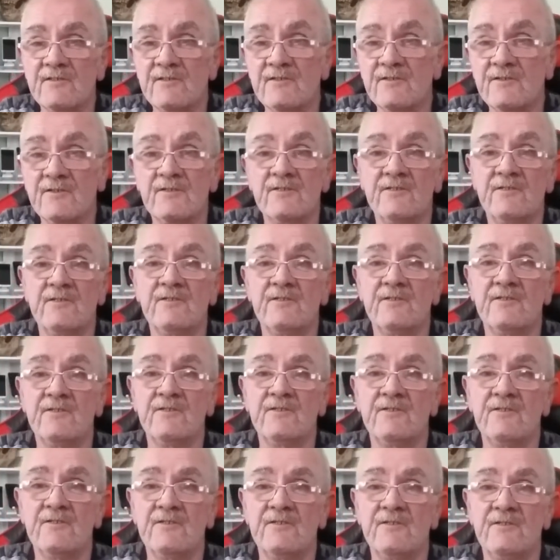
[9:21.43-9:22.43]

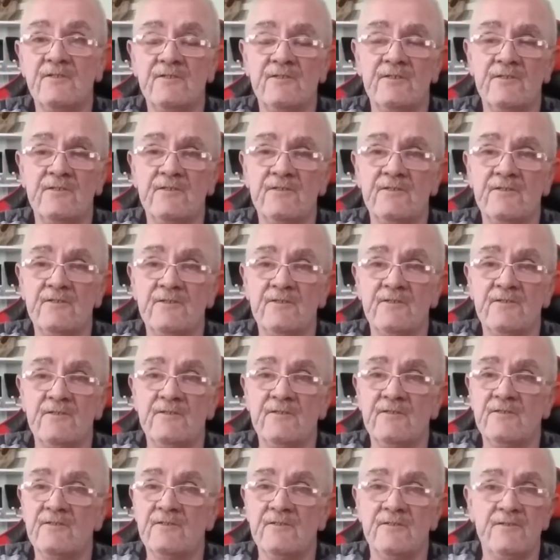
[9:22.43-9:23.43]

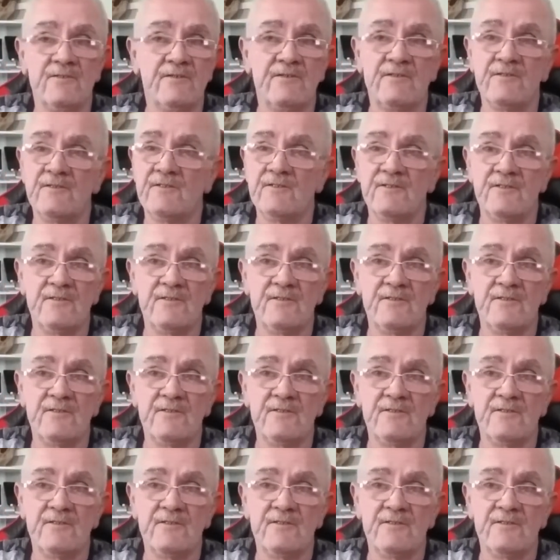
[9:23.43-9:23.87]
(no one is talking)